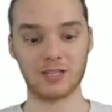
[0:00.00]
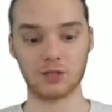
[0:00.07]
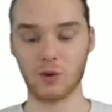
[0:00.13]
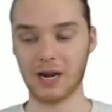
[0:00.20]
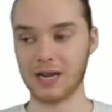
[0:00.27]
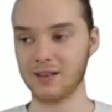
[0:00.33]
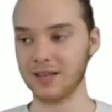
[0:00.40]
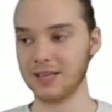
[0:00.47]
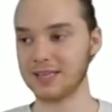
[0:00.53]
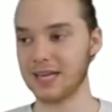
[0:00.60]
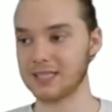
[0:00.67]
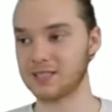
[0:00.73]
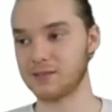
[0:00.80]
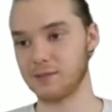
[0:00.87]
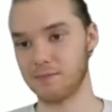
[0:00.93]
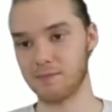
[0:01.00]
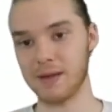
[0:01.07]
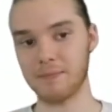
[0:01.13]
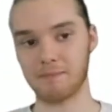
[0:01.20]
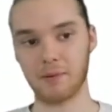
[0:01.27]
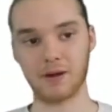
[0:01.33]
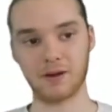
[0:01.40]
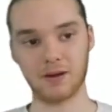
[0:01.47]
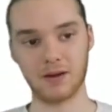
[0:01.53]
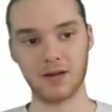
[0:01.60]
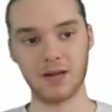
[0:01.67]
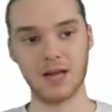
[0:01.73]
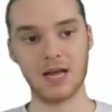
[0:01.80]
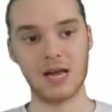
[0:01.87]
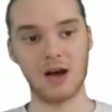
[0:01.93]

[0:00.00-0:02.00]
So when I click that submit button,